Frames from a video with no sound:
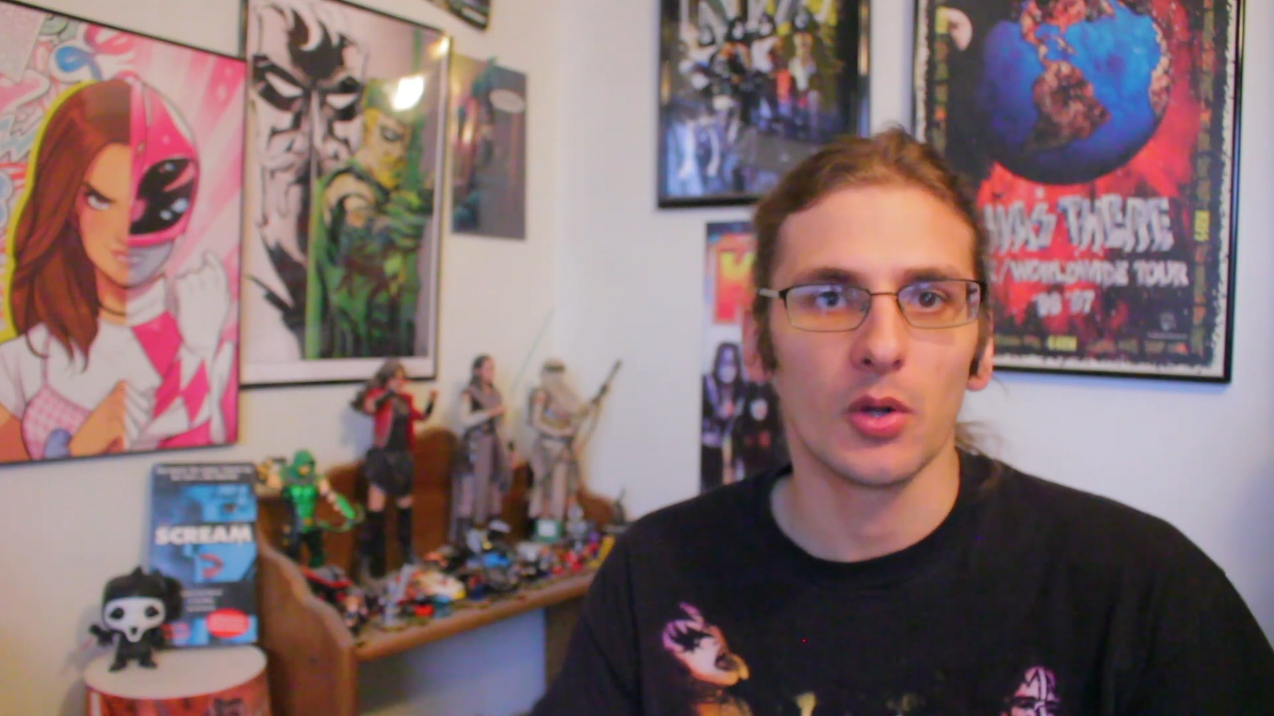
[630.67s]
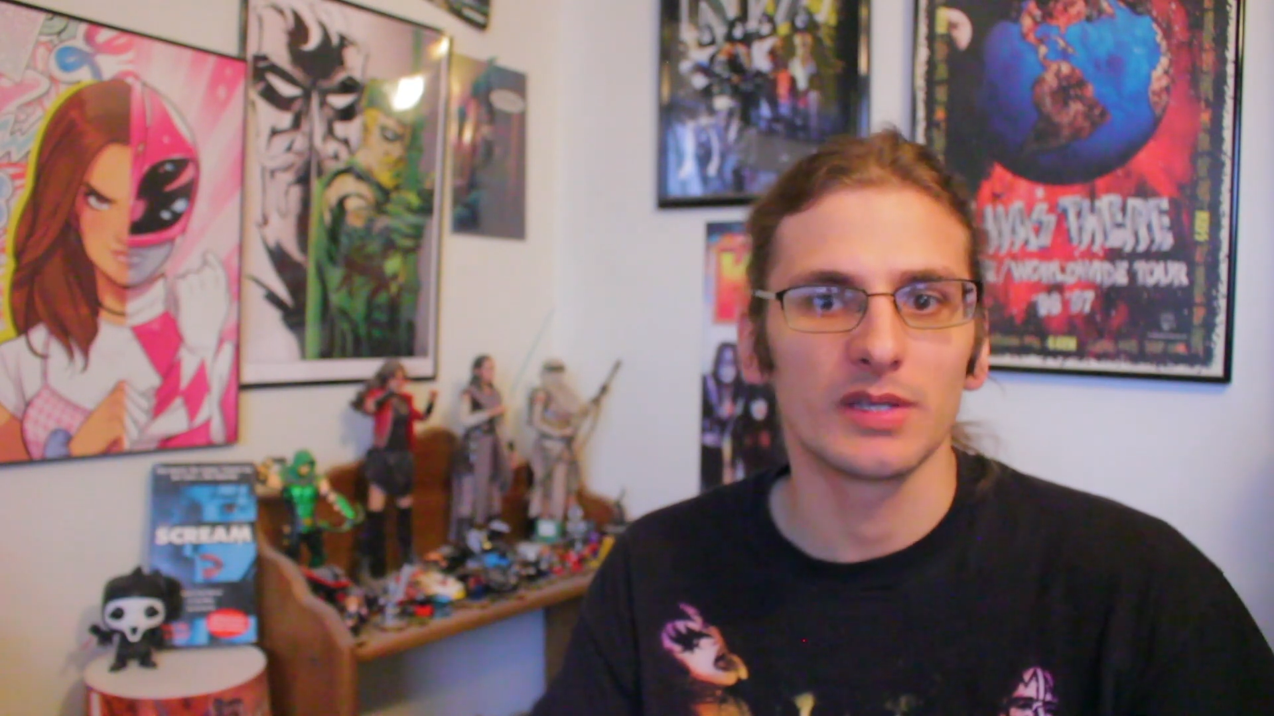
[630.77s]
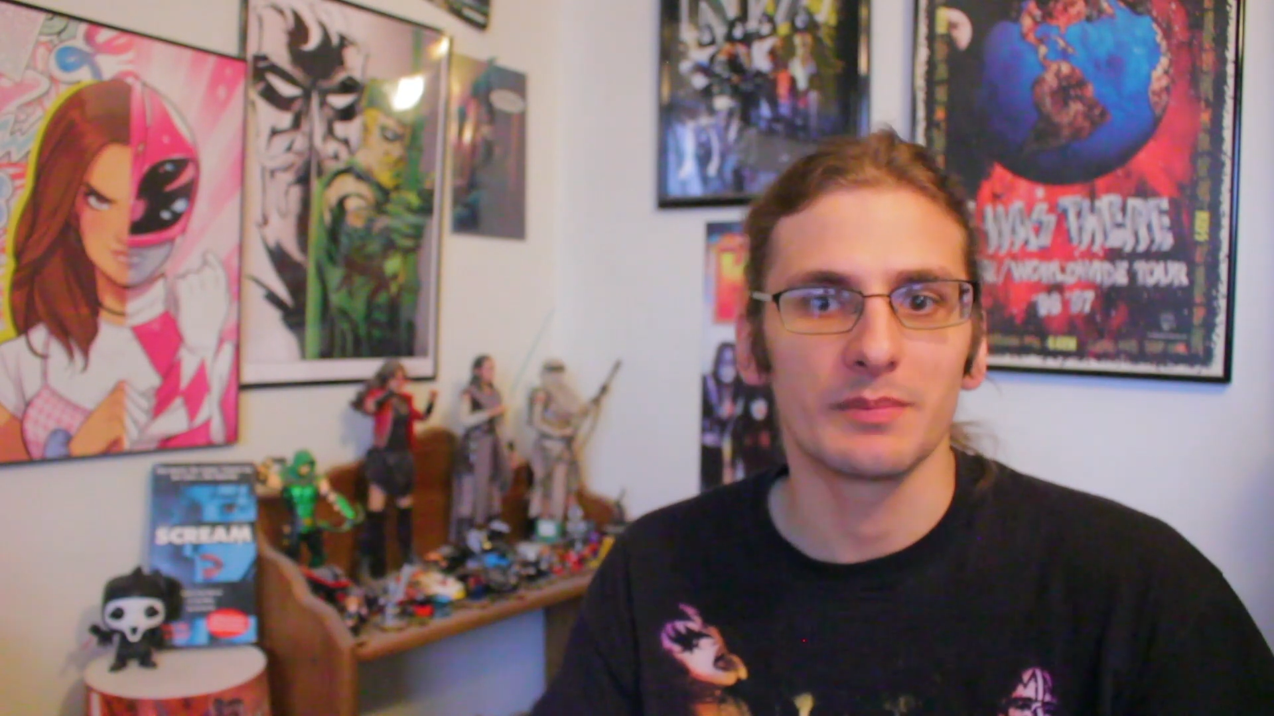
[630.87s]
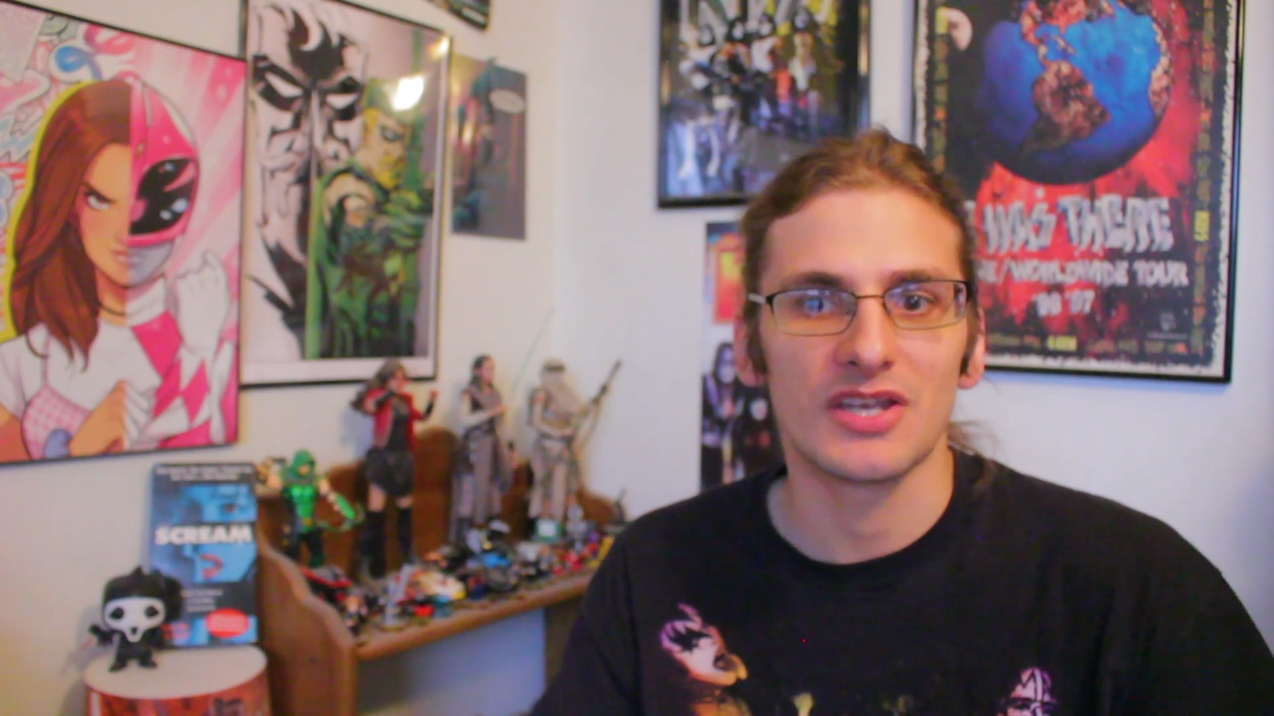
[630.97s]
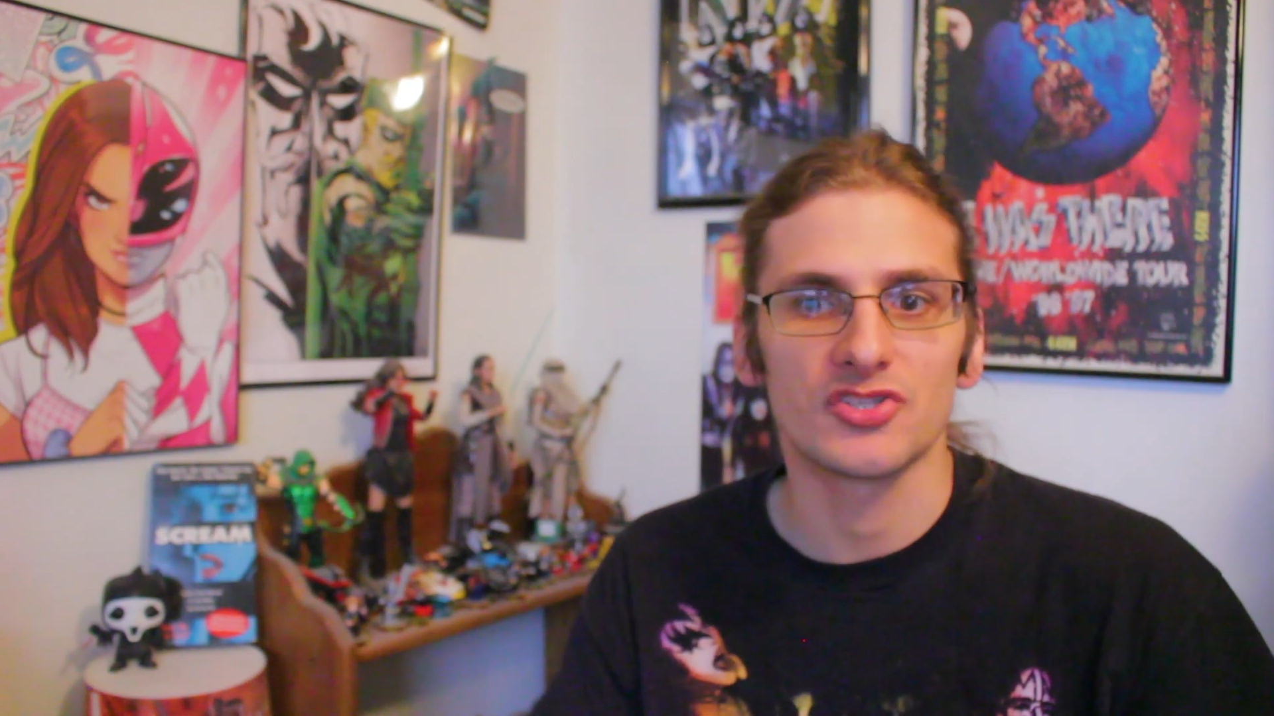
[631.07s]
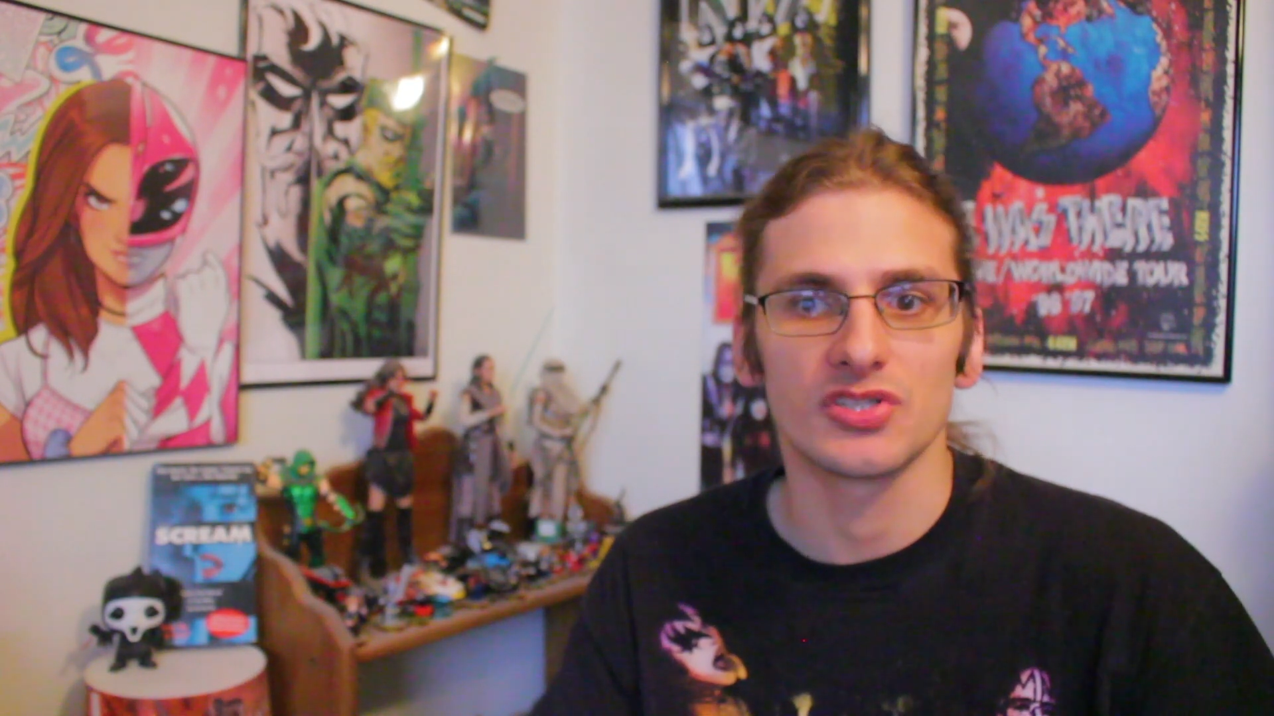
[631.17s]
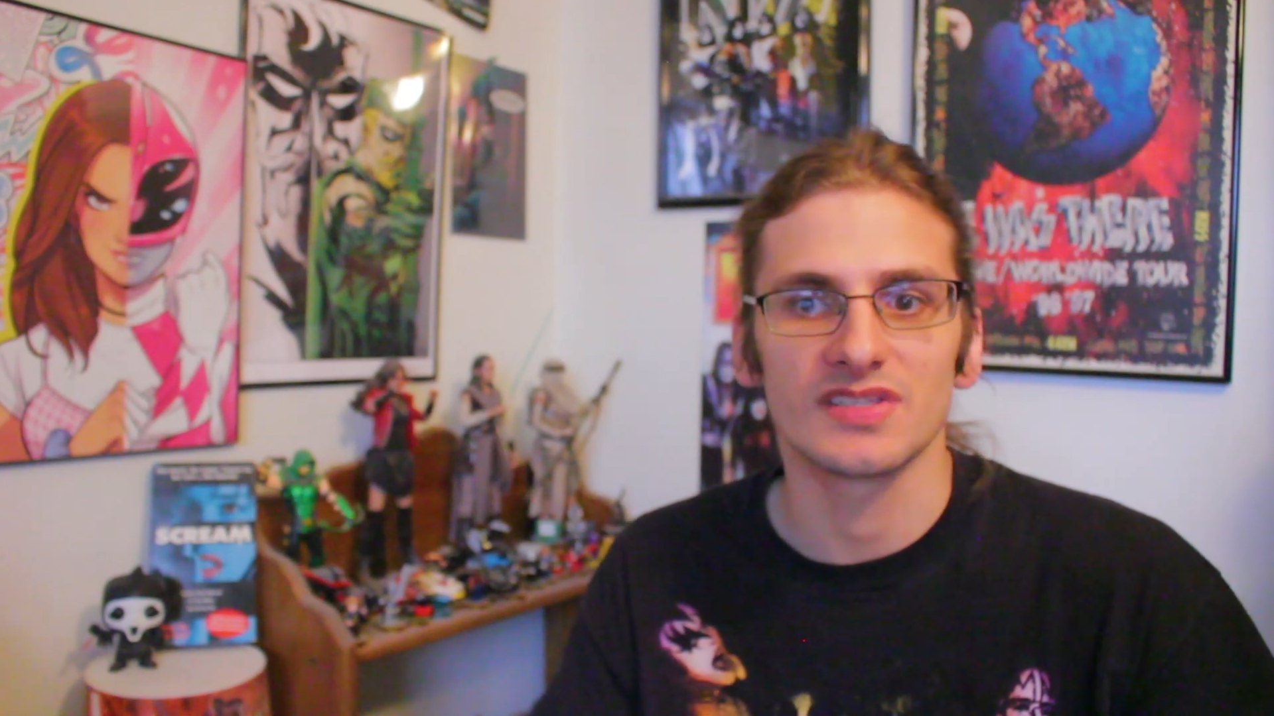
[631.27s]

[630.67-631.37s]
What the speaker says: mentions